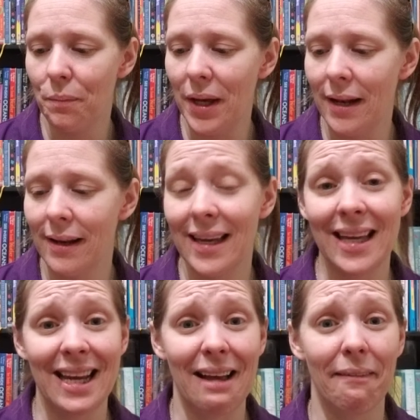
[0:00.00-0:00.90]
been
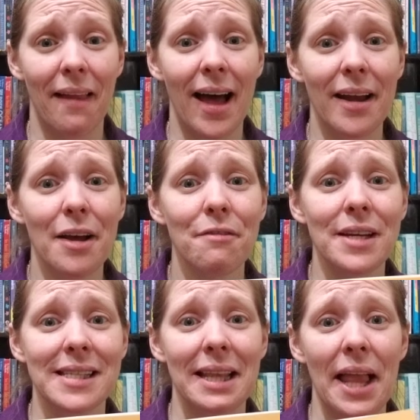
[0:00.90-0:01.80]
getting a lot
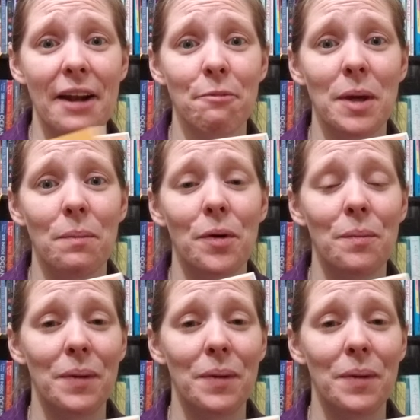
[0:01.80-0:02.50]
of is a lot of people,